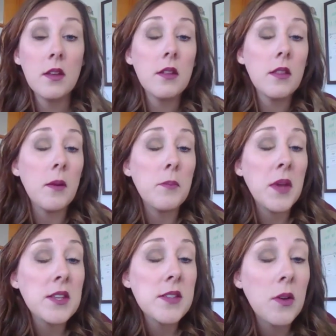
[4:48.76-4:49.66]
That
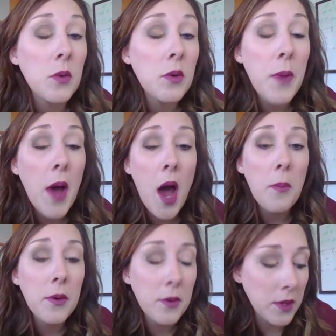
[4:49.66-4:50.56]
makes it pop
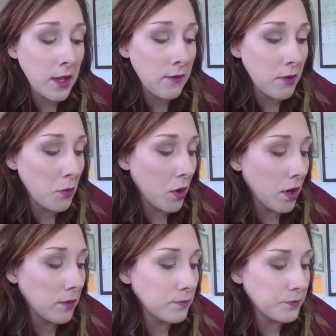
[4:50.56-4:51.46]
even more.
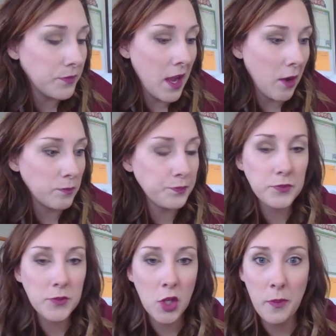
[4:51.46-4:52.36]
Now,
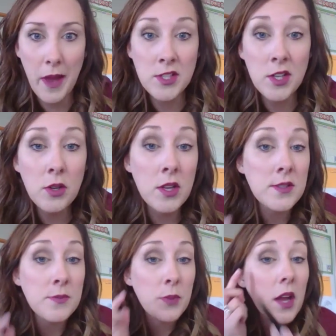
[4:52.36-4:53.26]
go back to your crease
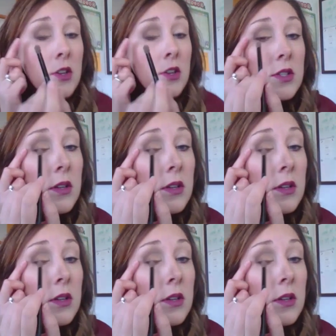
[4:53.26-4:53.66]
brush